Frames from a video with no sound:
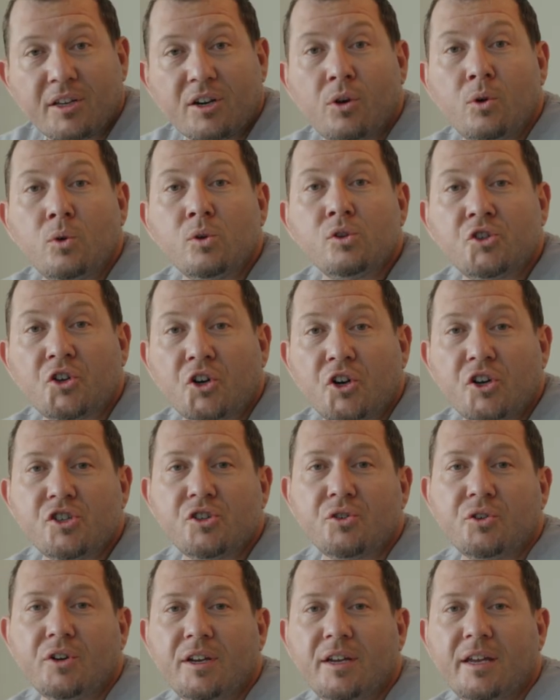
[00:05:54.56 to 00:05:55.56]
their whole
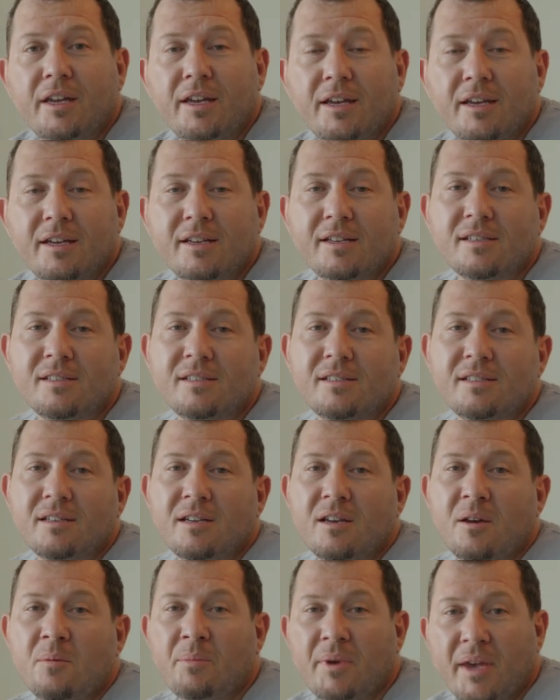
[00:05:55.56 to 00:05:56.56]
surgery is
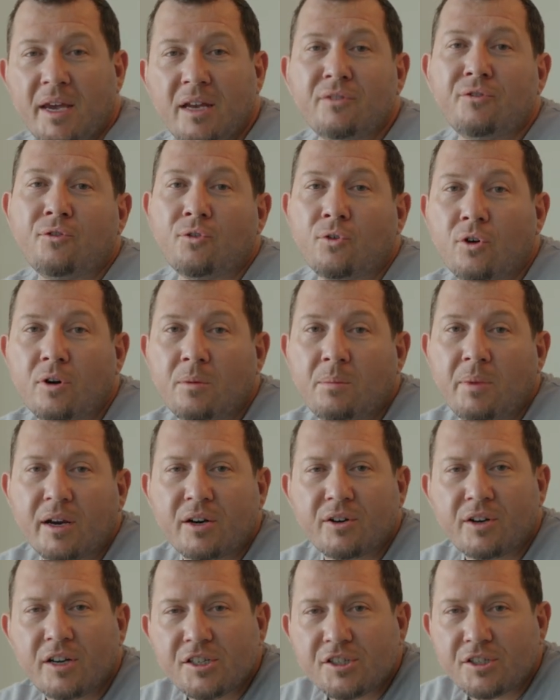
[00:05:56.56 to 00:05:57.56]
paid for by
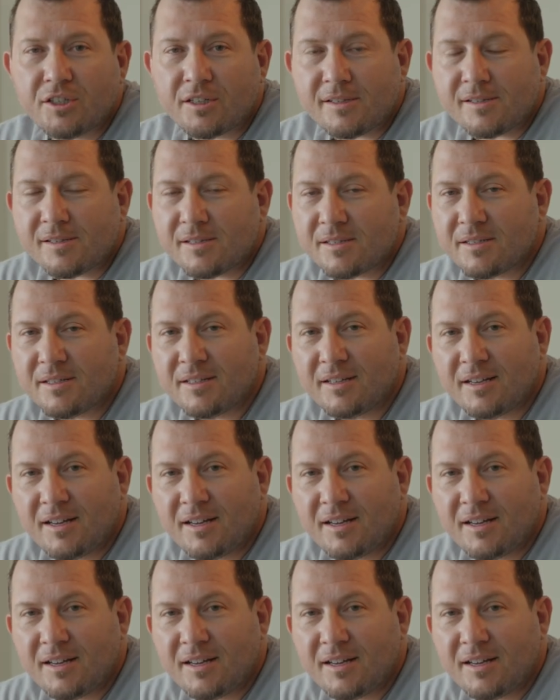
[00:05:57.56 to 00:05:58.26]
Christians.